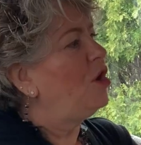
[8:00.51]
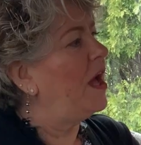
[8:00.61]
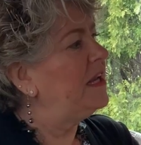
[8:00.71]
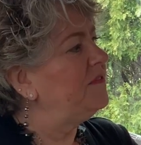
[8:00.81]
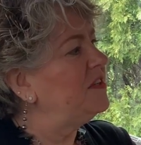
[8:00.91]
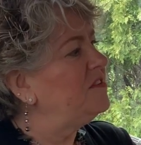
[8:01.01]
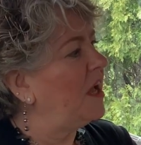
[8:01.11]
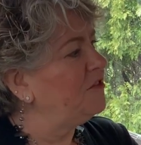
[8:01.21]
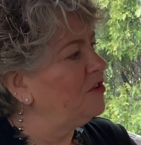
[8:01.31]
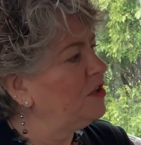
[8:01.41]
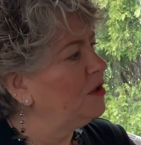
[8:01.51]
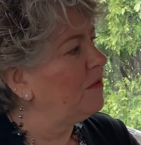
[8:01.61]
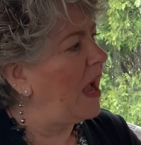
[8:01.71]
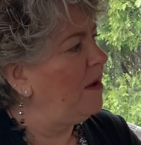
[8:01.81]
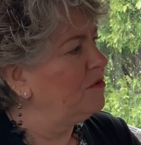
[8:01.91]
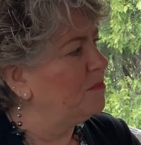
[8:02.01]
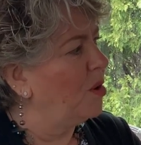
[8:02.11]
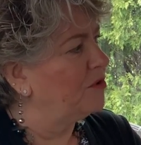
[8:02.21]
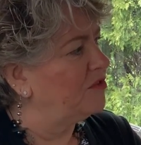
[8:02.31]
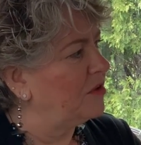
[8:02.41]
not even touching the ground
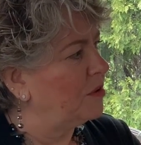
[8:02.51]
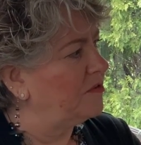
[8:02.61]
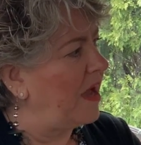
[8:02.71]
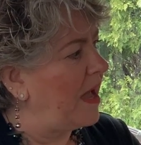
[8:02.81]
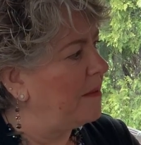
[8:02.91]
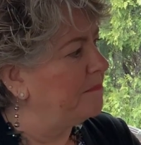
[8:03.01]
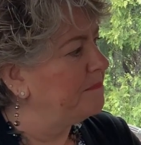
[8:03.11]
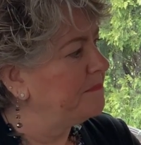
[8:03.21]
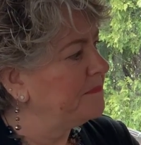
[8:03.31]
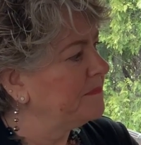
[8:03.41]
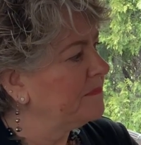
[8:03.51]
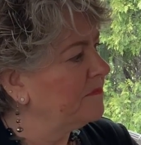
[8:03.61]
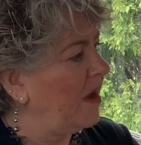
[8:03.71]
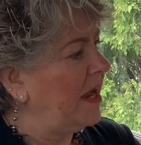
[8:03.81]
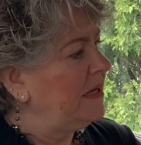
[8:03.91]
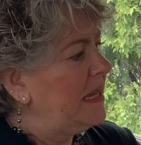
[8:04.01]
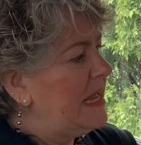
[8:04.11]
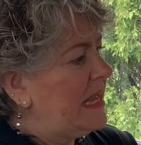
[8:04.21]
most of the time, right?